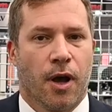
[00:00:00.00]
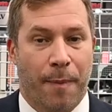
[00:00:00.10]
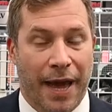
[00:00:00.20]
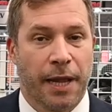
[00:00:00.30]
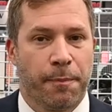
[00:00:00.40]

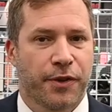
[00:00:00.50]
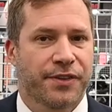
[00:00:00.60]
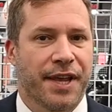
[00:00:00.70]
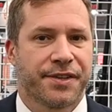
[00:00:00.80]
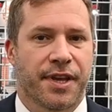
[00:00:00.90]
panel
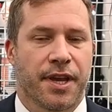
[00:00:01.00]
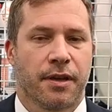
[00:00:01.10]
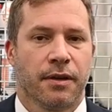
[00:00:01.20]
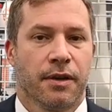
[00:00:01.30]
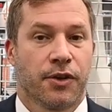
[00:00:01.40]

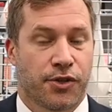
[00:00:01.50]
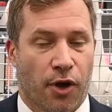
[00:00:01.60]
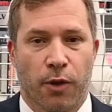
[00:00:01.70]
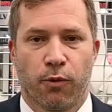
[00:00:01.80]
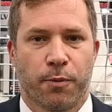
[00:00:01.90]
processing,
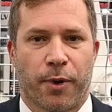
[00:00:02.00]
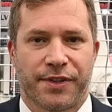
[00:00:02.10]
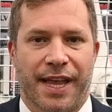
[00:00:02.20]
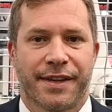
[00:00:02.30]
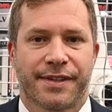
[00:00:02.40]
solid wood
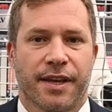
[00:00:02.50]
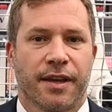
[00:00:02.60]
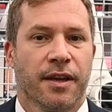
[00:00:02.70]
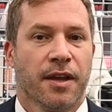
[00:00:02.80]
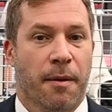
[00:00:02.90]
processing,